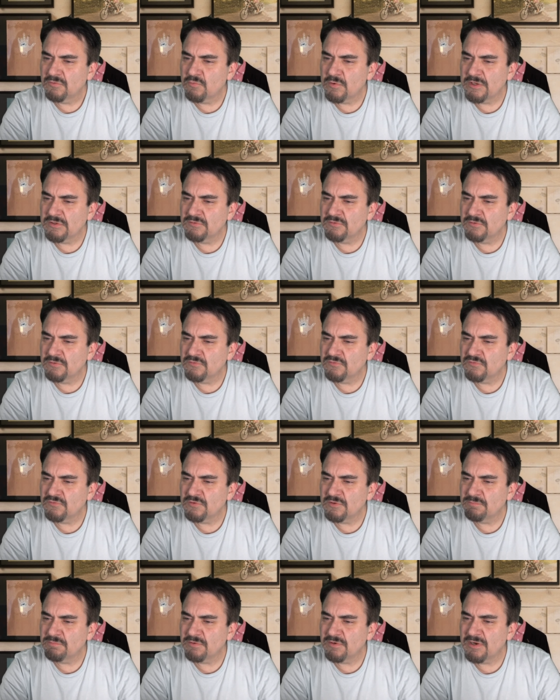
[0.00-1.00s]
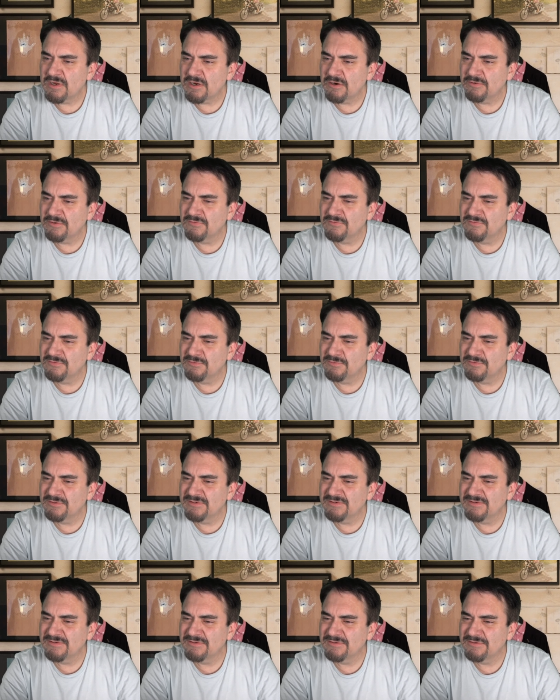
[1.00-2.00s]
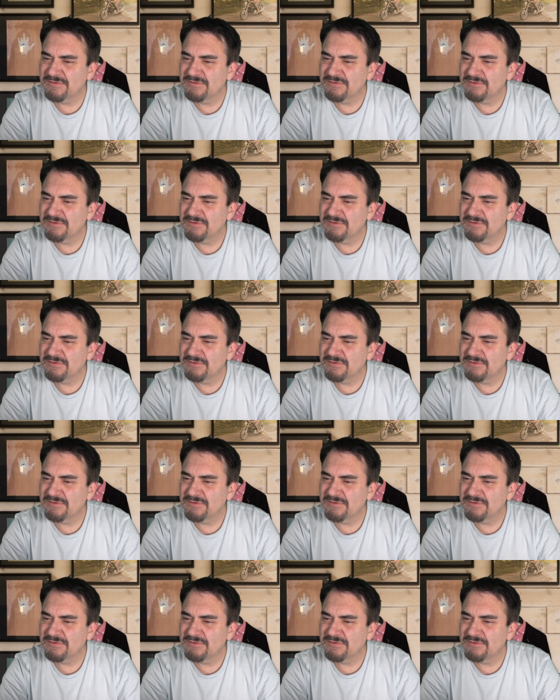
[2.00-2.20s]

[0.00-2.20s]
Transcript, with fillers: The Wet Nurse Stripper, how are you doing?